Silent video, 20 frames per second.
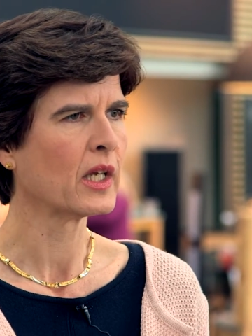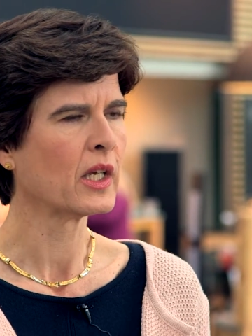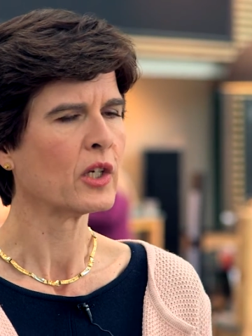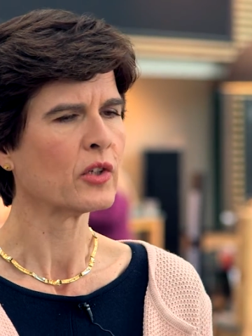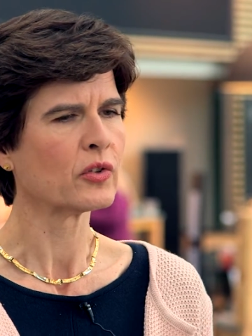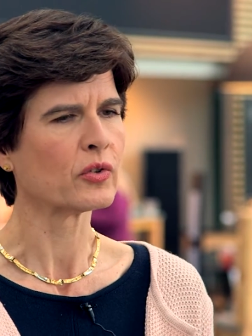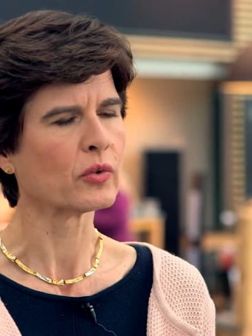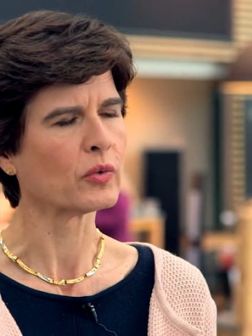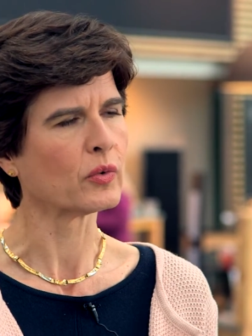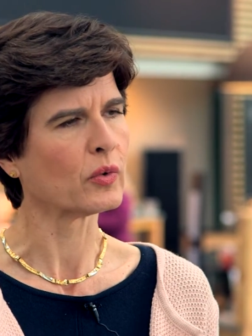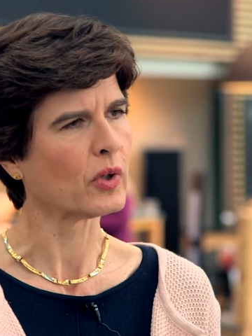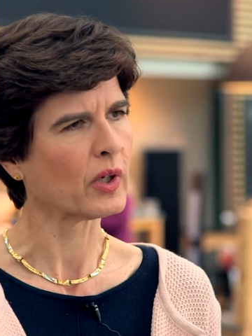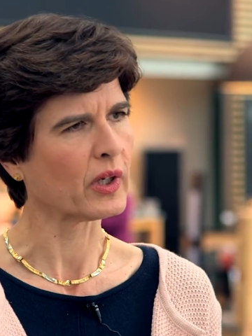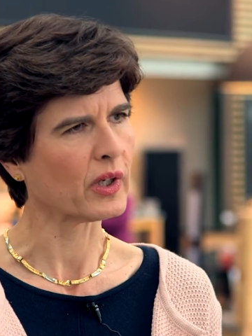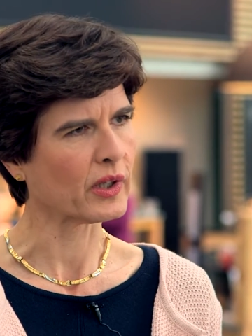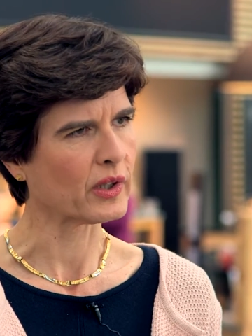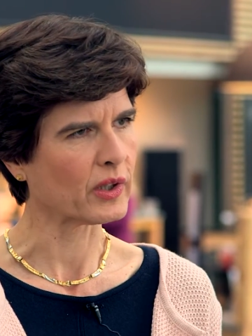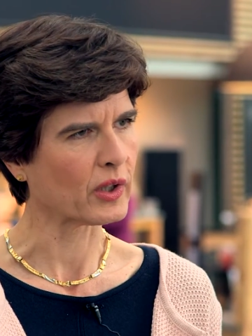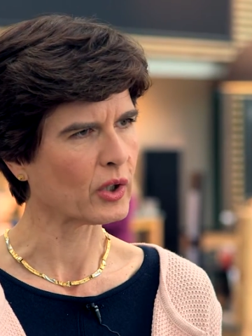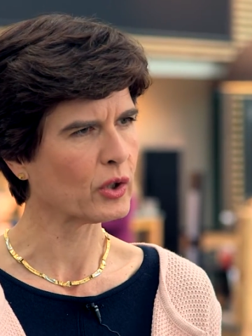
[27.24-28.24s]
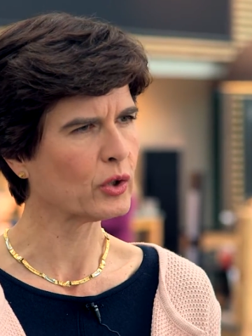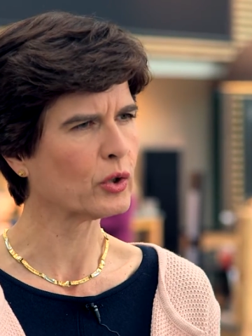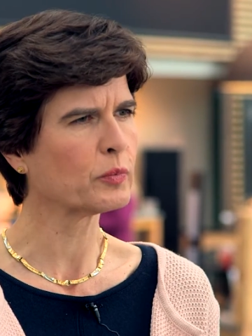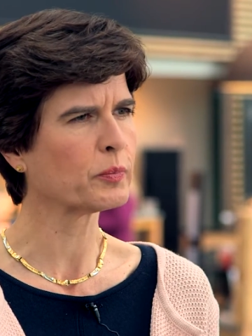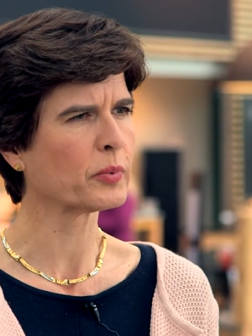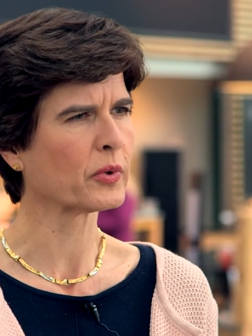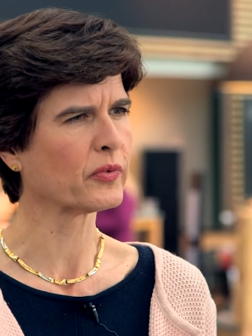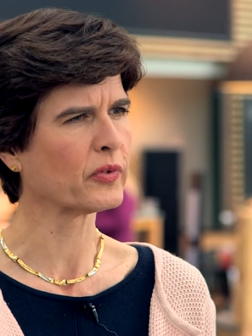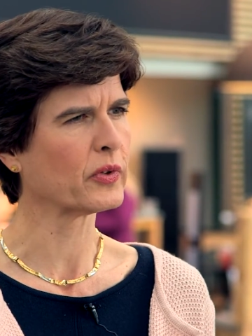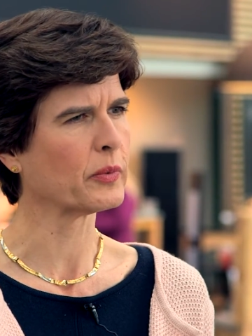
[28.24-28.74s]
So good
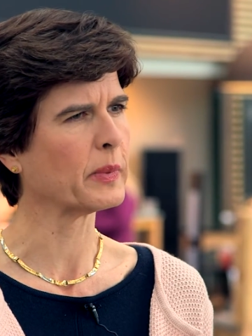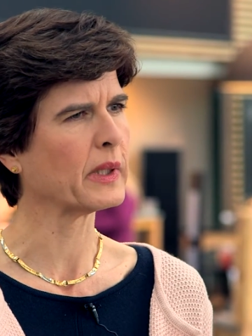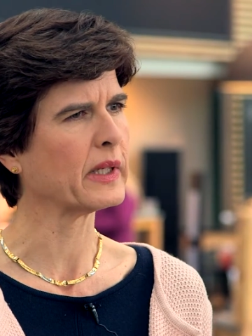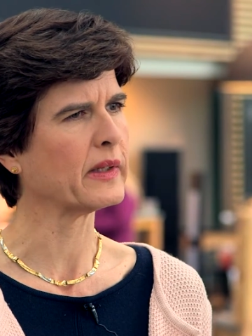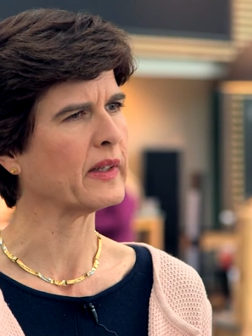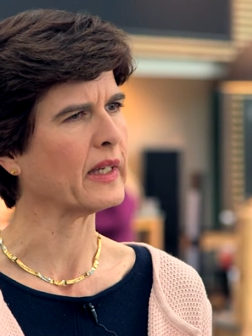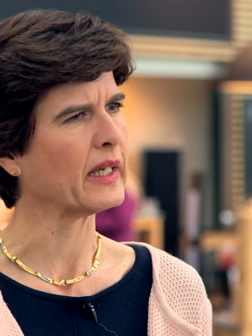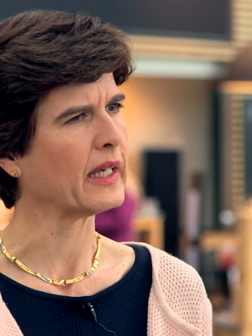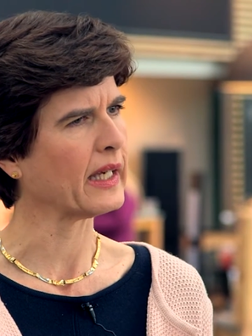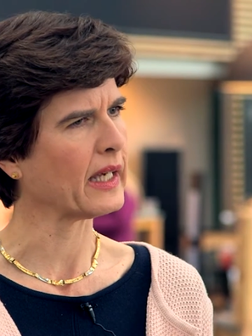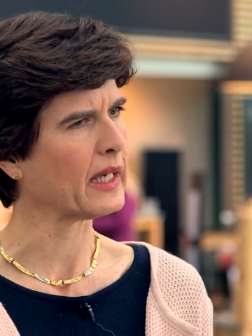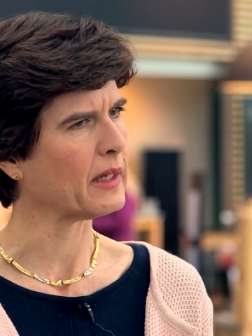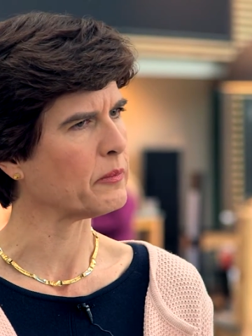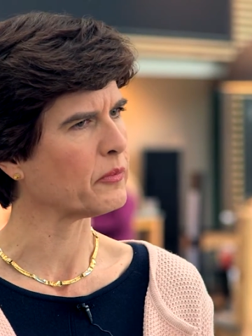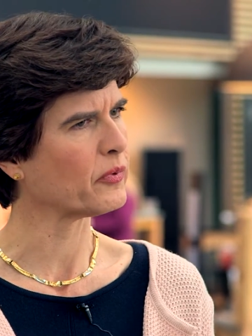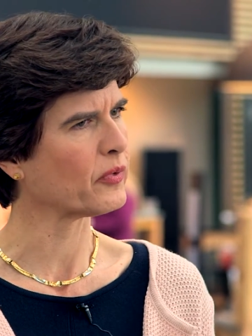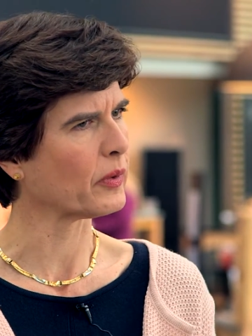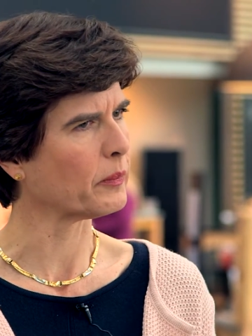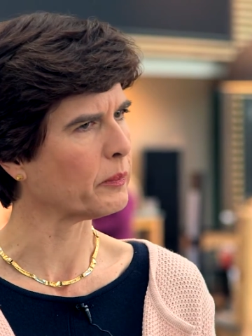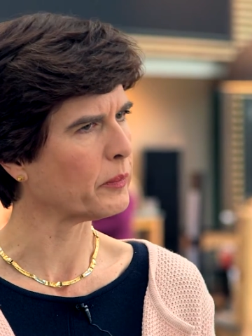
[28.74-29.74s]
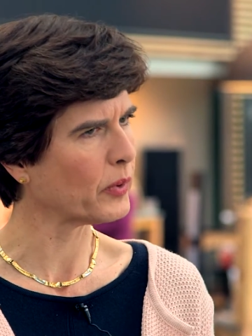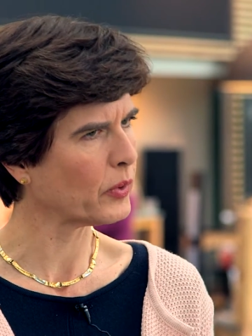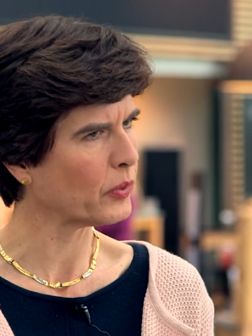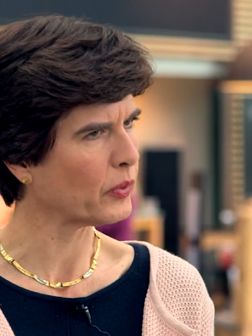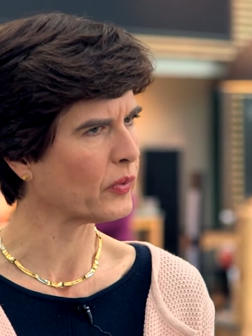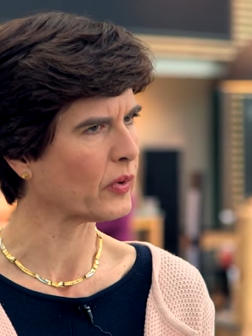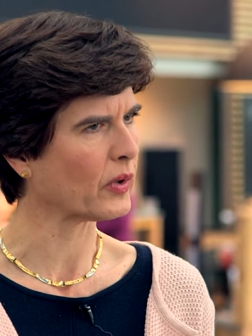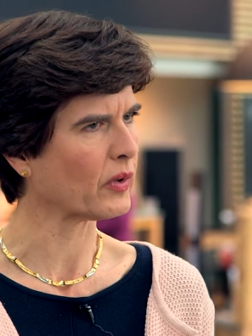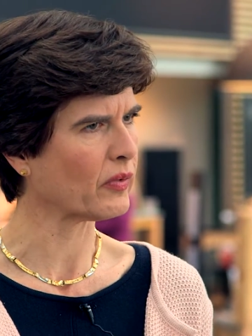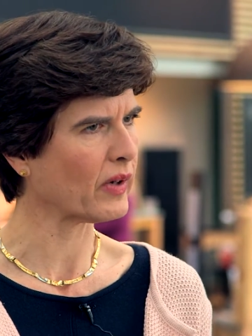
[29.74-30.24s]
profitability came from
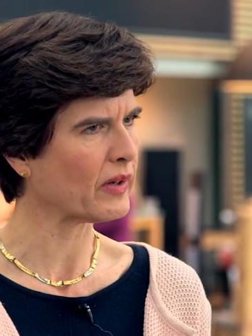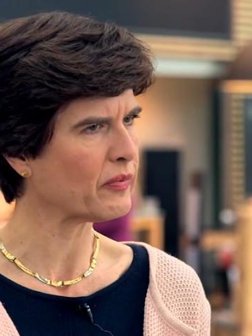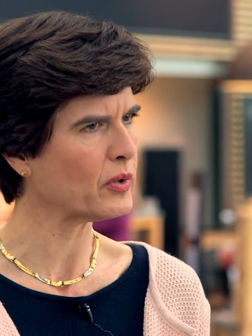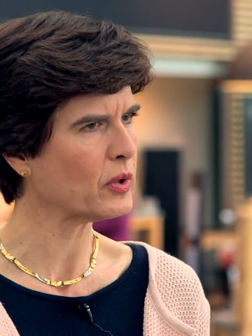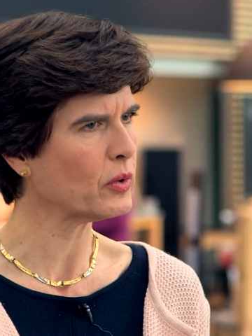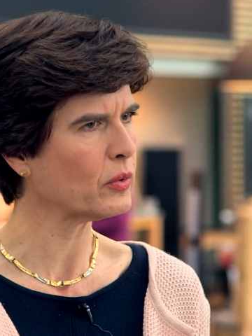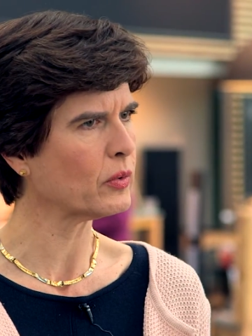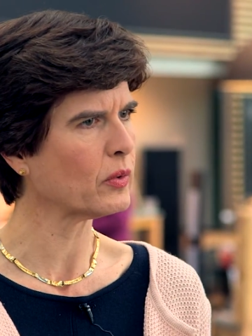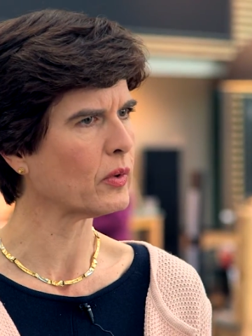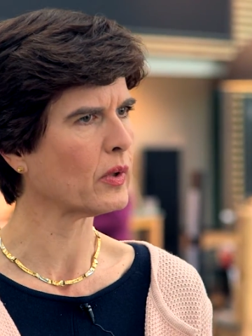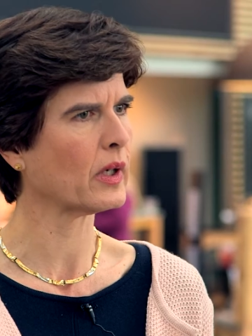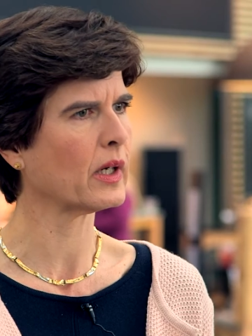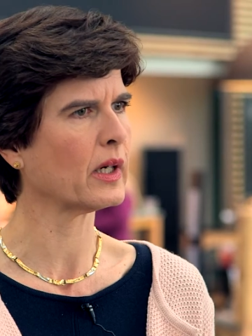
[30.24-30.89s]
both revenue